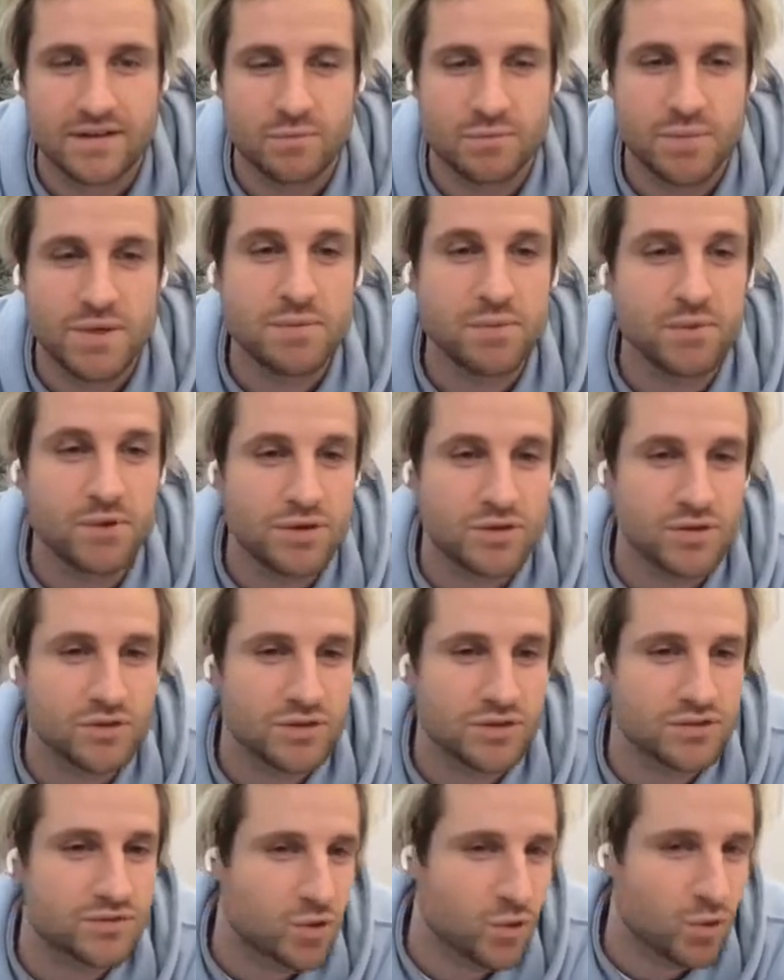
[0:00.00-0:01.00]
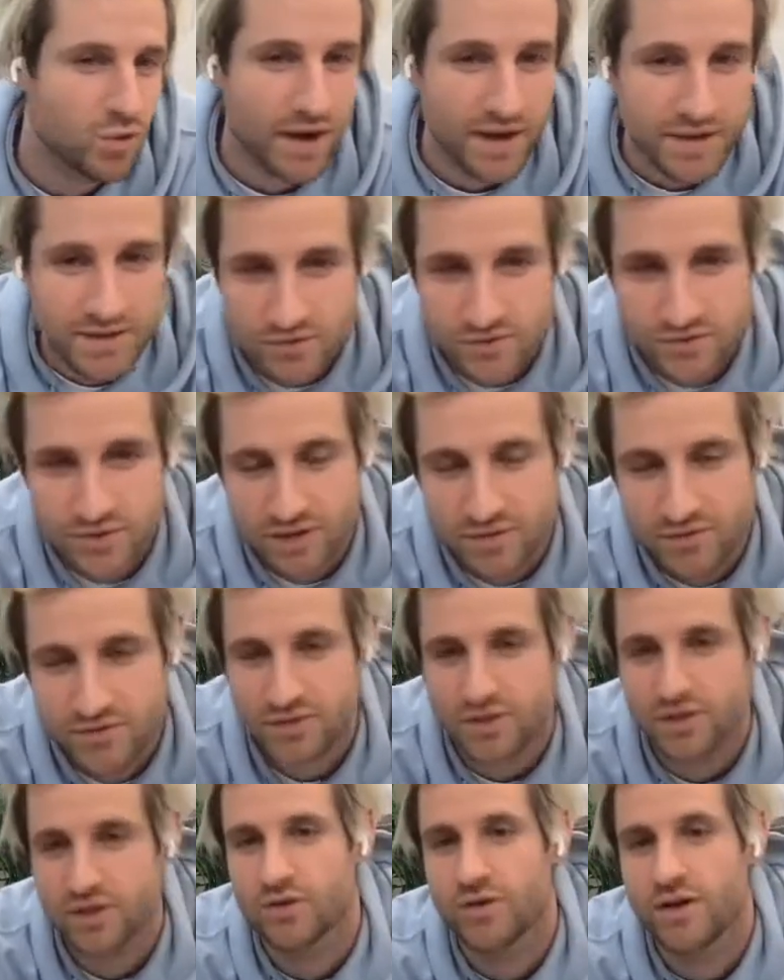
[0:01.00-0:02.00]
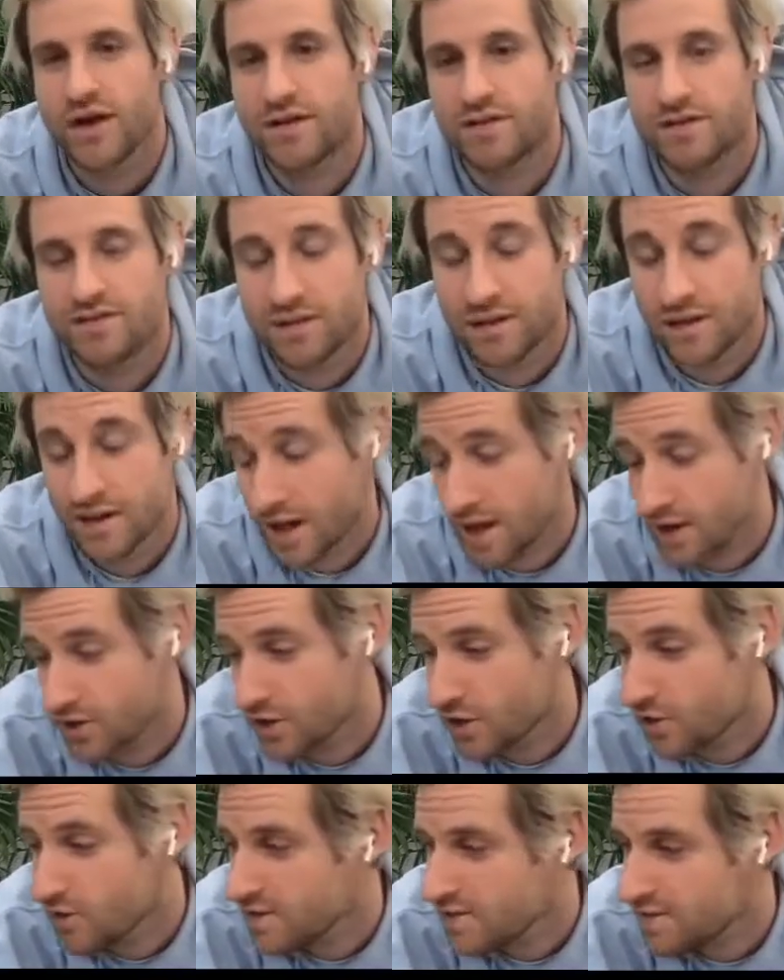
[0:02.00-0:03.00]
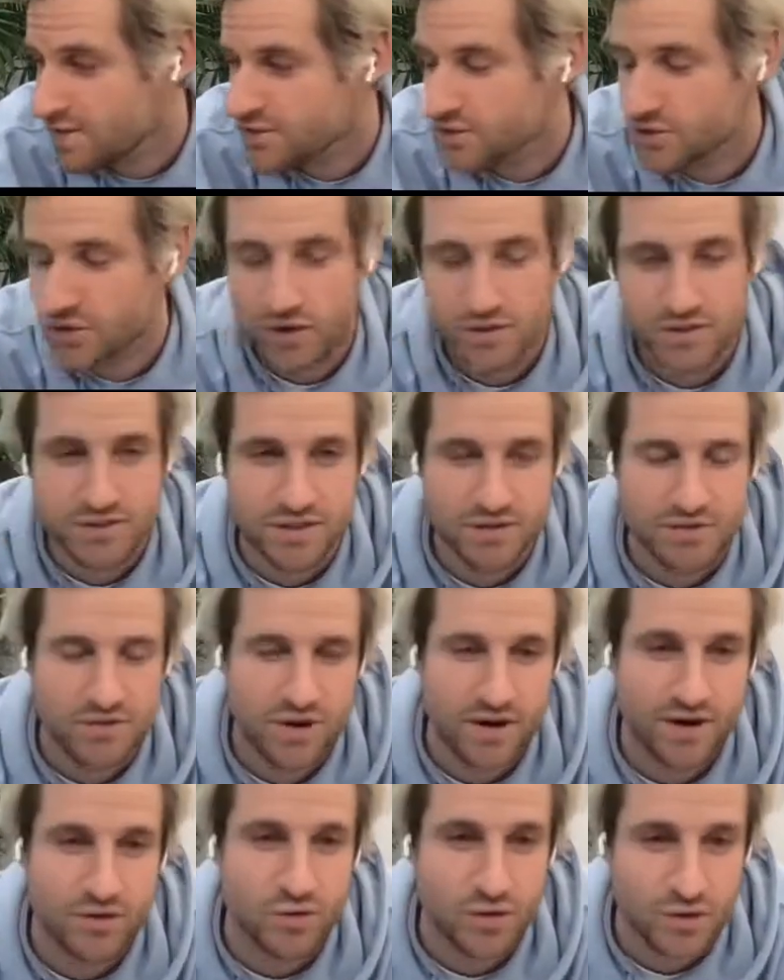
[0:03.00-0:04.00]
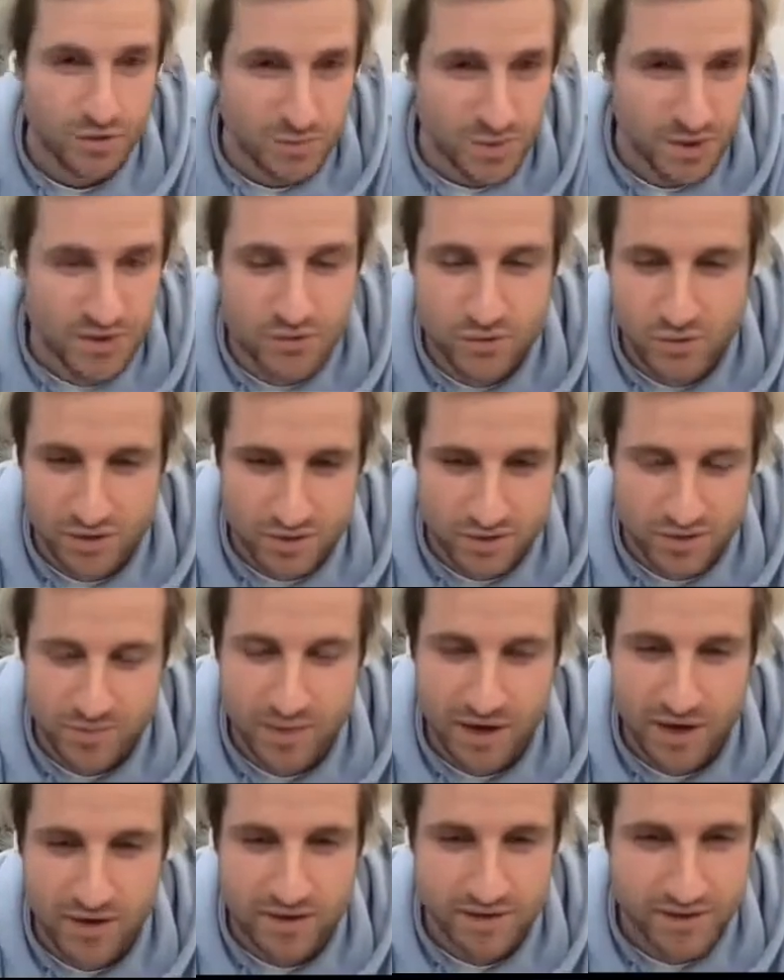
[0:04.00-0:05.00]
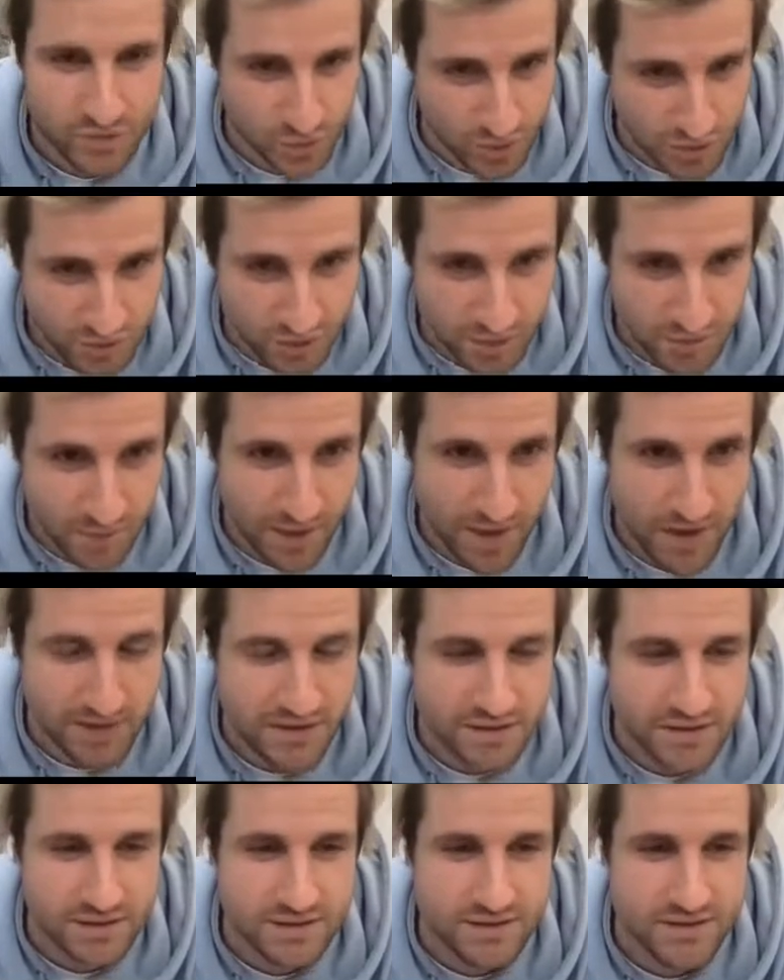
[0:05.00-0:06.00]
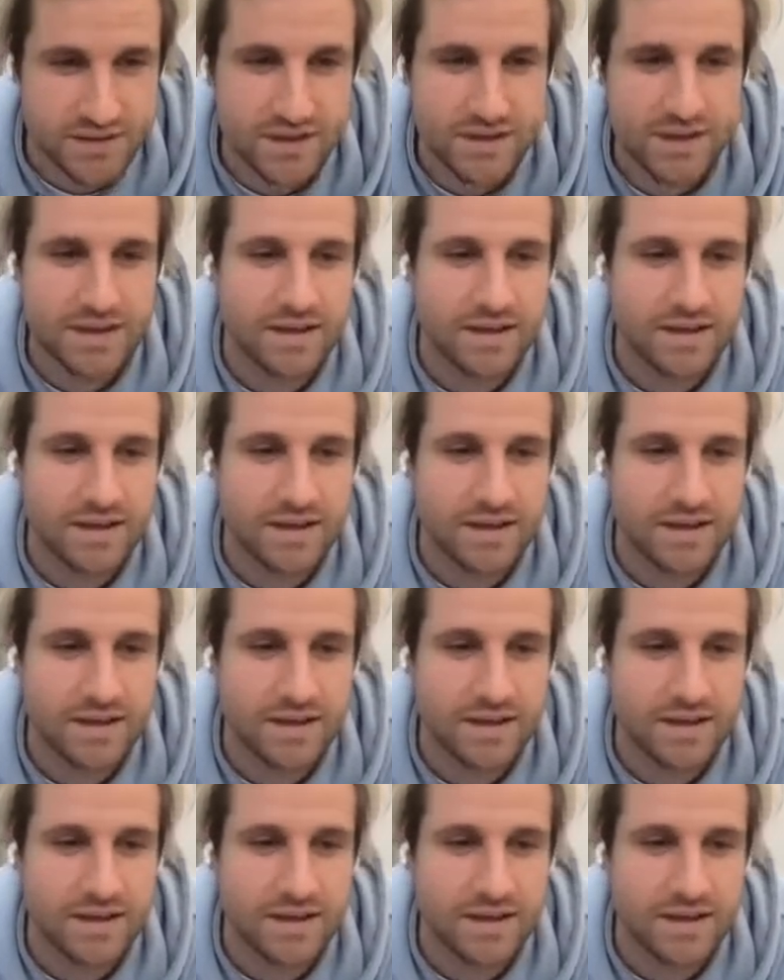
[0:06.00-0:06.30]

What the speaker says: People use it for all kinds of stuff. So currently there's a lot of stuff around Christmas markets, Christmas parties.